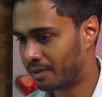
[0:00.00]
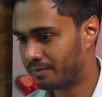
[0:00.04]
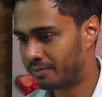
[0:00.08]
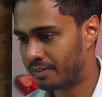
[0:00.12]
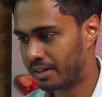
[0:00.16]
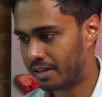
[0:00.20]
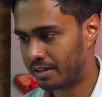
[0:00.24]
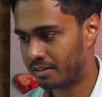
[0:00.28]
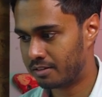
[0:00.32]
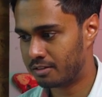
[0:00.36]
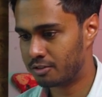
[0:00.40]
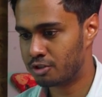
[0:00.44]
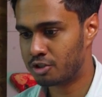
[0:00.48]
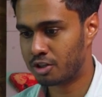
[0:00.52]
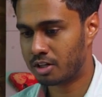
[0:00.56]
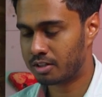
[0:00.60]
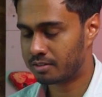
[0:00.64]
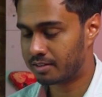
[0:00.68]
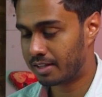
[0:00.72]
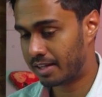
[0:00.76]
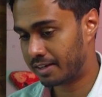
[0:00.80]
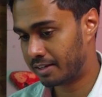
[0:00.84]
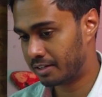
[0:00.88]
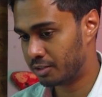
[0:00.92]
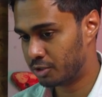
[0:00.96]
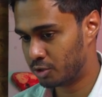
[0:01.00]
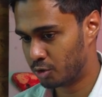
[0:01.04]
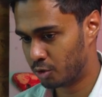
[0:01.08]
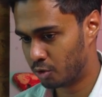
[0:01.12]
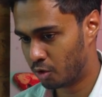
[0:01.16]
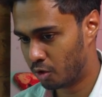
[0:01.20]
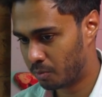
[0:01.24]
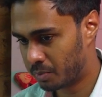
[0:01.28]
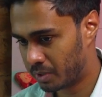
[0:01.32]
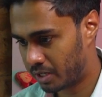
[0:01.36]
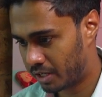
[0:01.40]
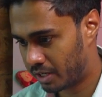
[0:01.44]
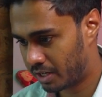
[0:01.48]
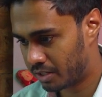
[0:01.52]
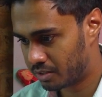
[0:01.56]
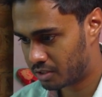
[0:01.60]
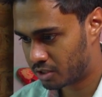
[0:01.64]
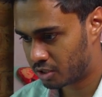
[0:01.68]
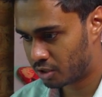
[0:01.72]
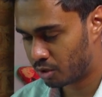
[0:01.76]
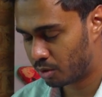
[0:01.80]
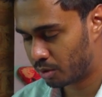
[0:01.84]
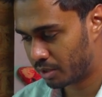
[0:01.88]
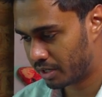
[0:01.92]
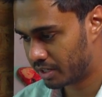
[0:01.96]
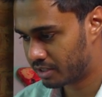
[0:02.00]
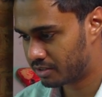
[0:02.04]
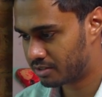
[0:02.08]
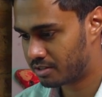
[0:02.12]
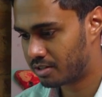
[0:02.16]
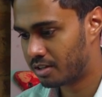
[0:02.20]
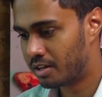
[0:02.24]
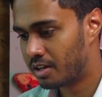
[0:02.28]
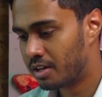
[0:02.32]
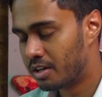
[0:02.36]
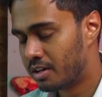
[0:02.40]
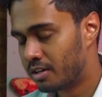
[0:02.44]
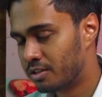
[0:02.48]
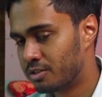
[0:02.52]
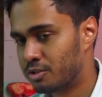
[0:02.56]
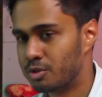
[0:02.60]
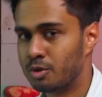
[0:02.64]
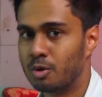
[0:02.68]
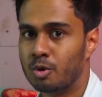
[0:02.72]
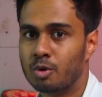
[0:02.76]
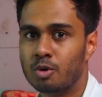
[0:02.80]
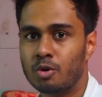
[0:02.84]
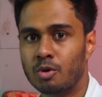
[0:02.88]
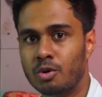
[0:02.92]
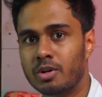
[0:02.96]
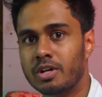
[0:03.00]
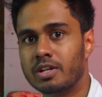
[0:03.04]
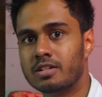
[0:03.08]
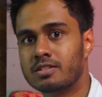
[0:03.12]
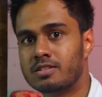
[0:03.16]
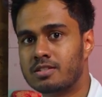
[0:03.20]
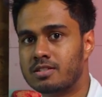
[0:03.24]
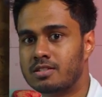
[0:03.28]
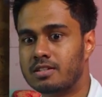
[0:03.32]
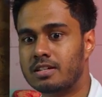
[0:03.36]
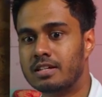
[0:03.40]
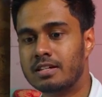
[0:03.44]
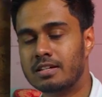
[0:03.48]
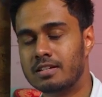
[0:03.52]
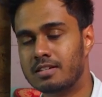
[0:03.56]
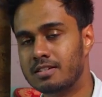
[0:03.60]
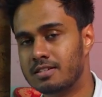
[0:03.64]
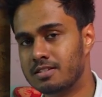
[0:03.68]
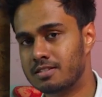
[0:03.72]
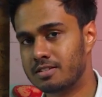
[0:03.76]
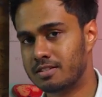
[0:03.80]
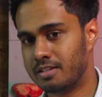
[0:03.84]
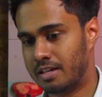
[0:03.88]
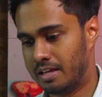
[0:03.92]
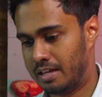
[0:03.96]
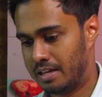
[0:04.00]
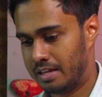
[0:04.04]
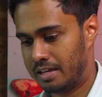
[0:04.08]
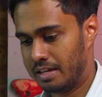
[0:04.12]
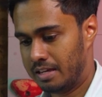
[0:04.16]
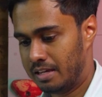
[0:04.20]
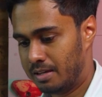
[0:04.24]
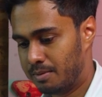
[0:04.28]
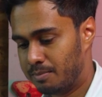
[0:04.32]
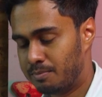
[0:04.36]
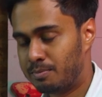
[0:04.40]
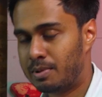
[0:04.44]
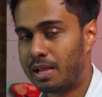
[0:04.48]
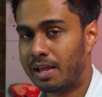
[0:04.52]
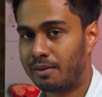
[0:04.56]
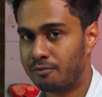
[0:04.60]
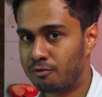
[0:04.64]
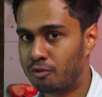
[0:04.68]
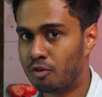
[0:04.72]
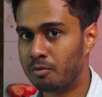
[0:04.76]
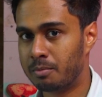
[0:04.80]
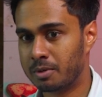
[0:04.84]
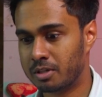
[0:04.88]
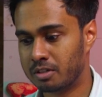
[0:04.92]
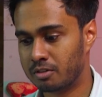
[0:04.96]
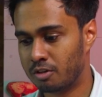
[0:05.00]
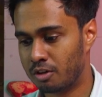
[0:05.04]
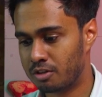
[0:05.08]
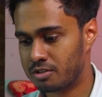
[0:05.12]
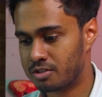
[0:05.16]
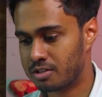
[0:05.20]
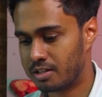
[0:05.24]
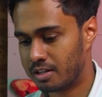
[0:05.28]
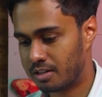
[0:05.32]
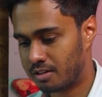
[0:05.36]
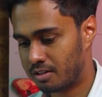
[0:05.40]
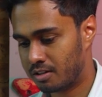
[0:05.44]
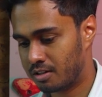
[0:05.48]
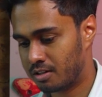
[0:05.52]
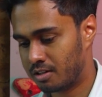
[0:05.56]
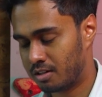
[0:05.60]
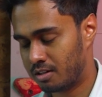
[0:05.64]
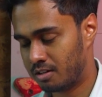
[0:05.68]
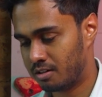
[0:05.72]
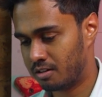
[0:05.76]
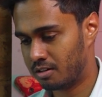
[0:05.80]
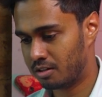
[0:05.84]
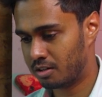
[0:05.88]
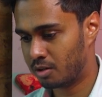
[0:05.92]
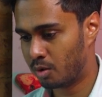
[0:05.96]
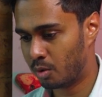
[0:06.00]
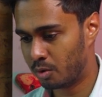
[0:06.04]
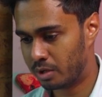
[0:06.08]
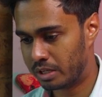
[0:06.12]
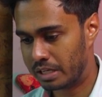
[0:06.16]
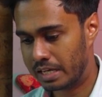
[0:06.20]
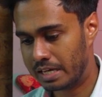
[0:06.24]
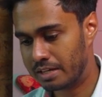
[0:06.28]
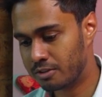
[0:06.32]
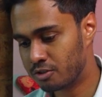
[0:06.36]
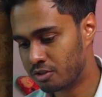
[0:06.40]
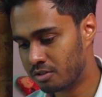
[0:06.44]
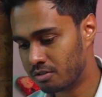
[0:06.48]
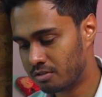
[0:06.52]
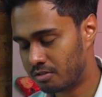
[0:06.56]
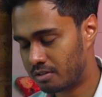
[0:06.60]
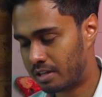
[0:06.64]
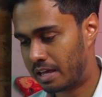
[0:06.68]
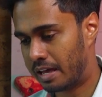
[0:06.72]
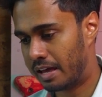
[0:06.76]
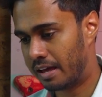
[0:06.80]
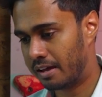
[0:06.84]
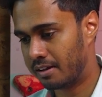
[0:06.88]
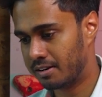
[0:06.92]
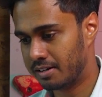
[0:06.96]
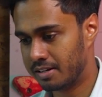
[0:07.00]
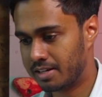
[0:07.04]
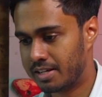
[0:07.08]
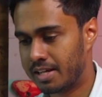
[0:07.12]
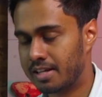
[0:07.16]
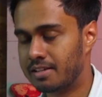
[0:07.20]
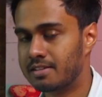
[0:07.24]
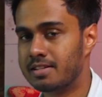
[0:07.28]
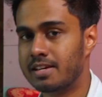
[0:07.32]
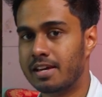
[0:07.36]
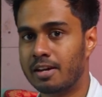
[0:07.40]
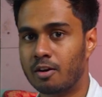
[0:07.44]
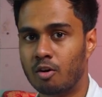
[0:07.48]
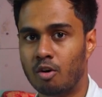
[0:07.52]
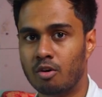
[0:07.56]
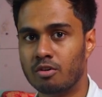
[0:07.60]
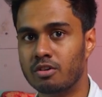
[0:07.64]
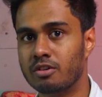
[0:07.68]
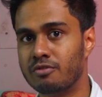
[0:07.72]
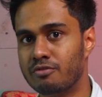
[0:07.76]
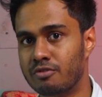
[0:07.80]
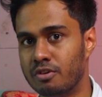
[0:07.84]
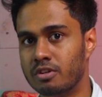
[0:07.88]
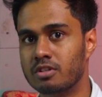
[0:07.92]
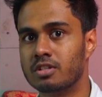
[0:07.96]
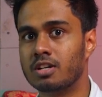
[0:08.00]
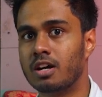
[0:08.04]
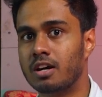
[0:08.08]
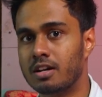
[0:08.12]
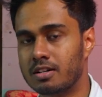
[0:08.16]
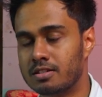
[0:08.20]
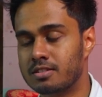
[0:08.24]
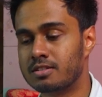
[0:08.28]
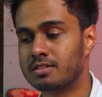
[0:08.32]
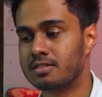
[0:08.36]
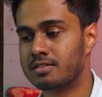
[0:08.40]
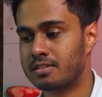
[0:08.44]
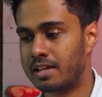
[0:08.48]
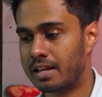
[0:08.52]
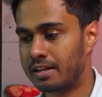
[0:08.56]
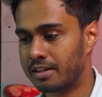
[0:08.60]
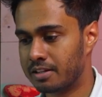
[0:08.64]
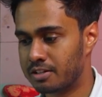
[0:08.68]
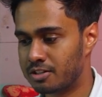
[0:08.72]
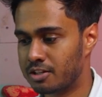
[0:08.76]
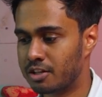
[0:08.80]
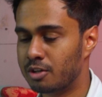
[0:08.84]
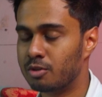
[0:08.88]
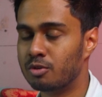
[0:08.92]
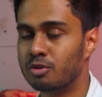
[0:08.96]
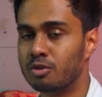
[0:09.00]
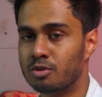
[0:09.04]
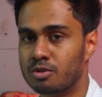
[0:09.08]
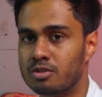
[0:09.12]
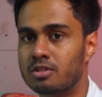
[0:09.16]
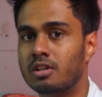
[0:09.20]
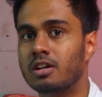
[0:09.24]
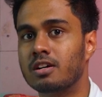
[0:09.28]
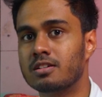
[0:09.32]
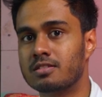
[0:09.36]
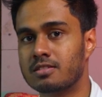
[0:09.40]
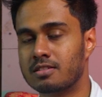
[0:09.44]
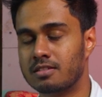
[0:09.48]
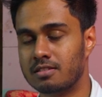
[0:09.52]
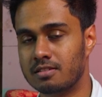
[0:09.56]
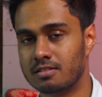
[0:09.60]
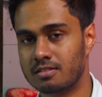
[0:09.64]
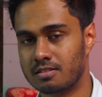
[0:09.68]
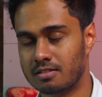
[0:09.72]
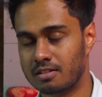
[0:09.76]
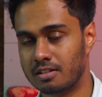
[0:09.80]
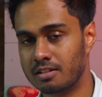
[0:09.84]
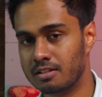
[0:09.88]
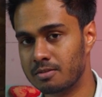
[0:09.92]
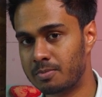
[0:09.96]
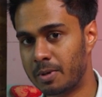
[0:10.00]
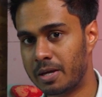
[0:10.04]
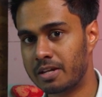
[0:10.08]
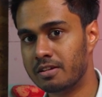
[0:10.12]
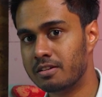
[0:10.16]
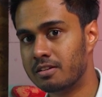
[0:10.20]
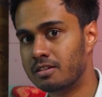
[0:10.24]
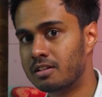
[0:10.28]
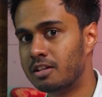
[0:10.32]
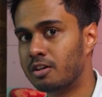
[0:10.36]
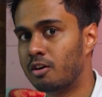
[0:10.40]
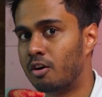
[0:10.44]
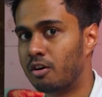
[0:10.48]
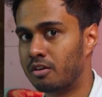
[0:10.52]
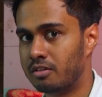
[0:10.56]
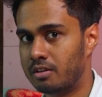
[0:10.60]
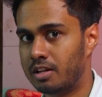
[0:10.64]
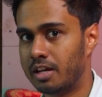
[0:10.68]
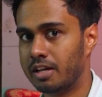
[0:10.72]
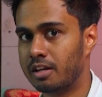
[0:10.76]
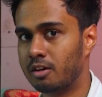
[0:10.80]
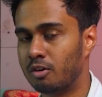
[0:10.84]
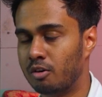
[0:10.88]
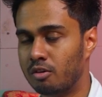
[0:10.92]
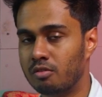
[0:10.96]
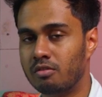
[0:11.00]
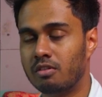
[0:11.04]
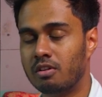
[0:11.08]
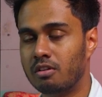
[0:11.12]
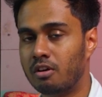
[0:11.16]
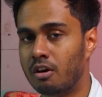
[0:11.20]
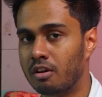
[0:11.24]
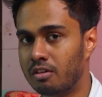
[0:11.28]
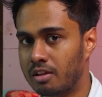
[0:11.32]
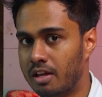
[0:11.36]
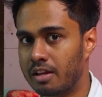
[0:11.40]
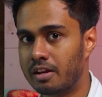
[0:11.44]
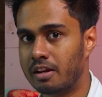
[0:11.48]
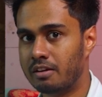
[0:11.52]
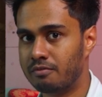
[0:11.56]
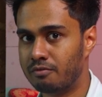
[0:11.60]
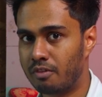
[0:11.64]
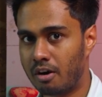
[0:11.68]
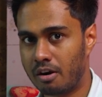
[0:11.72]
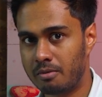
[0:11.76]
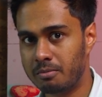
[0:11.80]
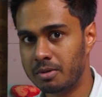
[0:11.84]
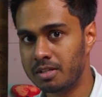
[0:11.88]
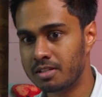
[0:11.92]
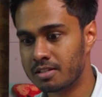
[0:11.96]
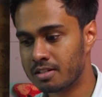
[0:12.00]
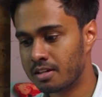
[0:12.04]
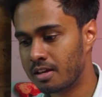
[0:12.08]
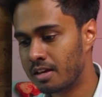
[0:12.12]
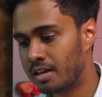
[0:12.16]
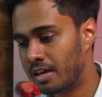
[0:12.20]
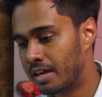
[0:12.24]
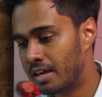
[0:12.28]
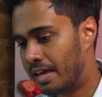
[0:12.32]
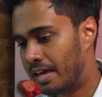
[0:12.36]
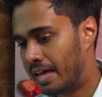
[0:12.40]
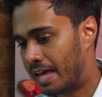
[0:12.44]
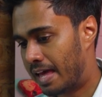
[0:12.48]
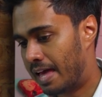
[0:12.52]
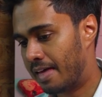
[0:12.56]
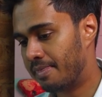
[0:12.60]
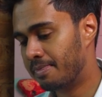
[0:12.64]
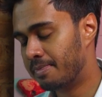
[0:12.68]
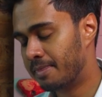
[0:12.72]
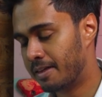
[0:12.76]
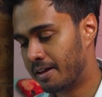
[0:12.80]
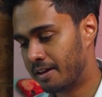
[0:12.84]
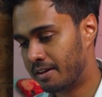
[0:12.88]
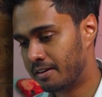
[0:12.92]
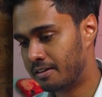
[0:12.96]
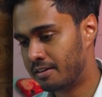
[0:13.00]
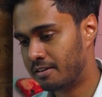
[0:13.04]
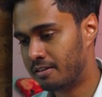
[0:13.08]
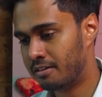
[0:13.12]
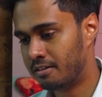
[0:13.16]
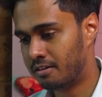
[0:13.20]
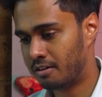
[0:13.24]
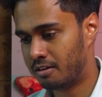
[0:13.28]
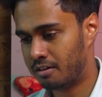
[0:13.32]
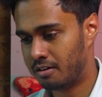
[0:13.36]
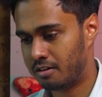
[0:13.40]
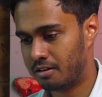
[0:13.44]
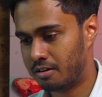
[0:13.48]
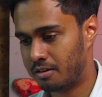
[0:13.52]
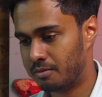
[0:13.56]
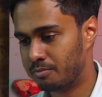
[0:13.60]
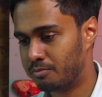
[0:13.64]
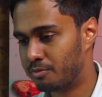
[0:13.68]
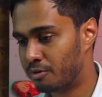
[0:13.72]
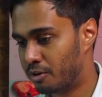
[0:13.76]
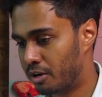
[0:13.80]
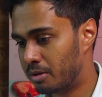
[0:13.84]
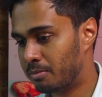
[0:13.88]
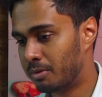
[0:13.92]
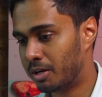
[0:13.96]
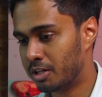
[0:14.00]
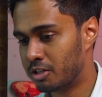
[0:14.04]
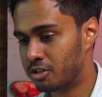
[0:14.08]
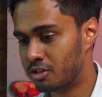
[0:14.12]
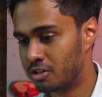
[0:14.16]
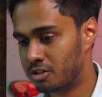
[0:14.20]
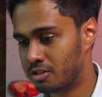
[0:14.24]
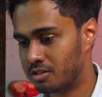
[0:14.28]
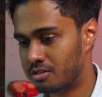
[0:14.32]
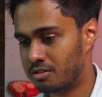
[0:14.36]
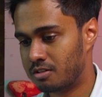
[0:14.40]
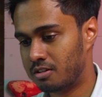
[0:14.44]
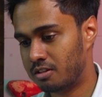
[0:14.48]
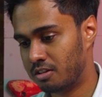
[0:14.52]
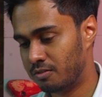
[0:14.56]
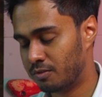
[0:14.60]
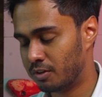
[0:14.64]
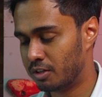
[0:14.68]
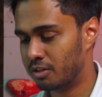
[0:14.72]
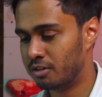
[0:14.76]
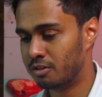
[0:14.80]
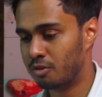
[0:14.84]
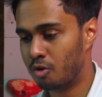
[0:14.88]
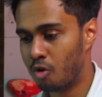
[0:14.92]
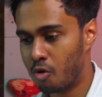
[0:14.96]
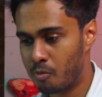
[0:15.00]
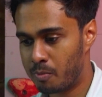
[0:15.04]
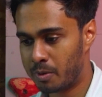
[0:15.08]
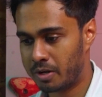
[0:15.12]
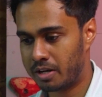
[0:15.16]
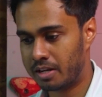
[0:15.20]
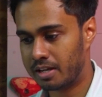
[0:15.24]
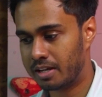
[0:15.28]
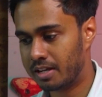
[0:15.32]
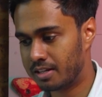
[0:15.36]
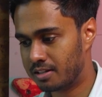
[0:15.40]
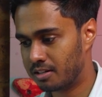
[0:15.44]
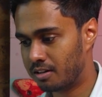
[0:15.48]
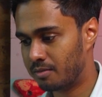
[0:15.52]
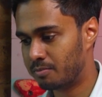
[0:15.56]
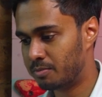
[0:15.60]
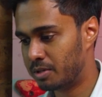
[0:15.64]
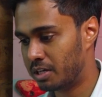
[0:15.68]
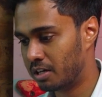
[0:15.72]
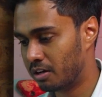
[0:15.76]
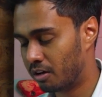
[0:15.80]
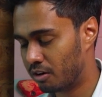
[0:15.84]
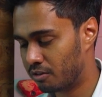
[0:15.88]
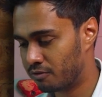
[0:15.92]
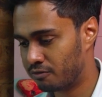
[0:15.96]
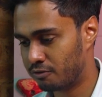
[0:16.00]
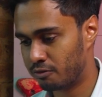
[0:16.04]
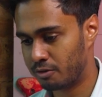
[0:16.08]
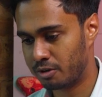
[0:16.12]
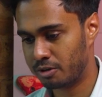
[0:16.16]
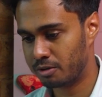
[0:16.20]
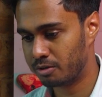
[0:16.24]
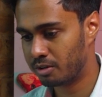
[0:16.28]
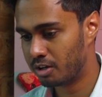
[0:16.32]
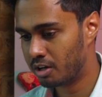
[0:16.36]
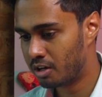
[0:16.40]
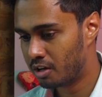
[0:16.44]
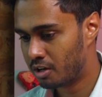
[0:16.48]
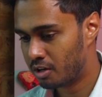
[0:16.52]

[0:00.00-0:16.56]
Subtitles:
and then chucked that into OpenAI's Codex. So Codex is a platform agnostic coding agent, and it can take on different tasks and execute those tasks independently on like an online environment, and then pretty much even open a GitHub PR for you.